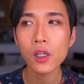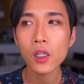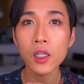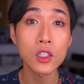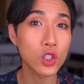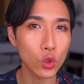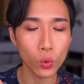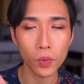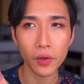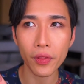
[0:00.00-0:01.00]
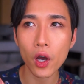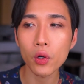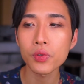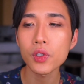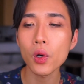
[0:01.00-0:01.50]
consumer though,
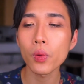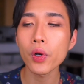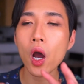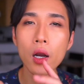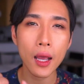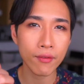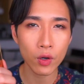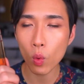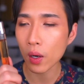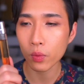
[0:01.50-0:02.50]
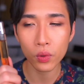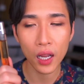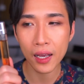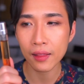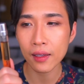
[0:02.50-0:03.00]
so not everyone will
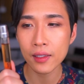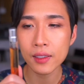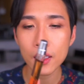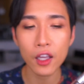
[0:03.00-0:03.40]
like this.